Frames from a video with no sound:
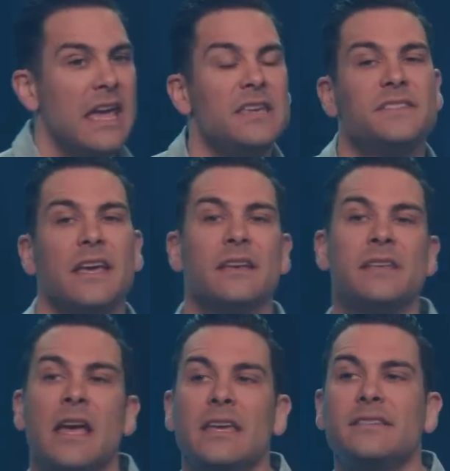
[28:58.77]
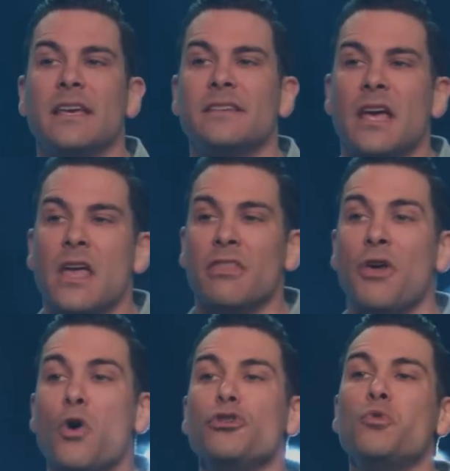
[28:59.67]
He says,
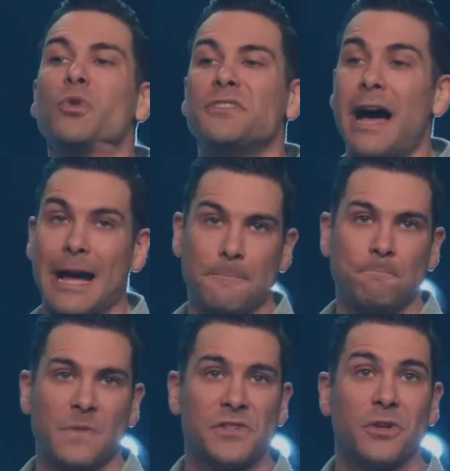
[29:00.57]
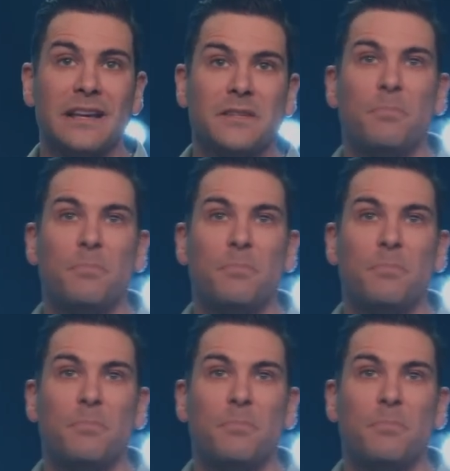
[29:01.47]
though you will die, And so that's